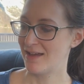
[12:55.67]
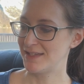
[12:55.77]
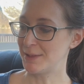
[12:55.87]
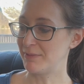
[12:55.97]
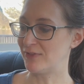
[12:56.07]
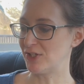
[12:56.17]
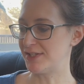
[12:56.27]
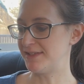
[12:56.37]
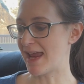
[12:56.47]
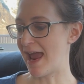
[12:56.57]
some of her
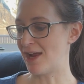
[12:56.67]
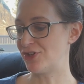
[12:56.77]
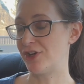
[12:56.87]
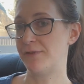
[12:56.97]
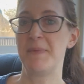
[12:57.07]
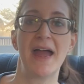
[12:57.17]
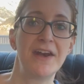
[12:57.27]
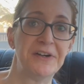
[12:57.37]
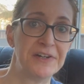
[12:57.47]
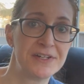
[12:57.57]
stash of
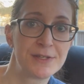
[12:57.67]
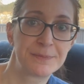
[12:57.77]
patterns,